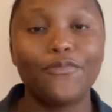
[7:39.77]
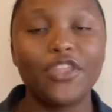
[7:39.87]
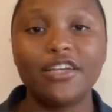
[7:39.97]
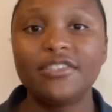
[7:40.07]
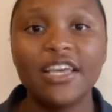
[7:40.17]

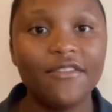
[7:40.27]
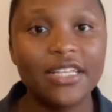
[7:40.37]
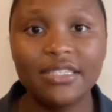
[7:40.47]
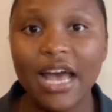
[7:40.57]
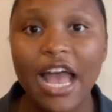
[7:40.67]
They're
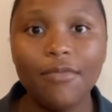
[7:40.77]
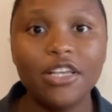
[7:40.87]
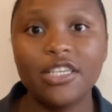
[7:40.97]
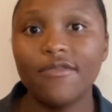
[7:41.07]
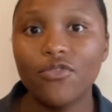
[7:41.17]
saving time,
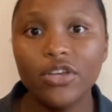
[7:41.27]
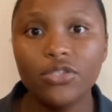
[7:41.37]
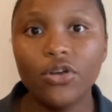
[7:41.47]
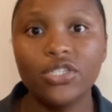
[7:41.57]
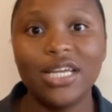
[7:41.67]
they're saving
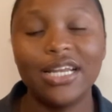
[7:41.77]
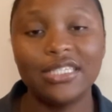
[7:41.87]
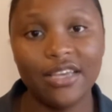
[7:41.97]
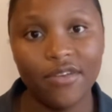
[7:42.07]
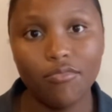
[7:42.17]
resources, and they're
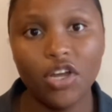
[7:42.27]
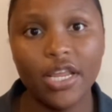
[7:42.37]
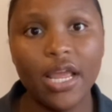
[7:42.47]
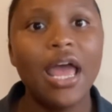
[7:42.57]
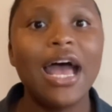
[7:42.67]
saving money,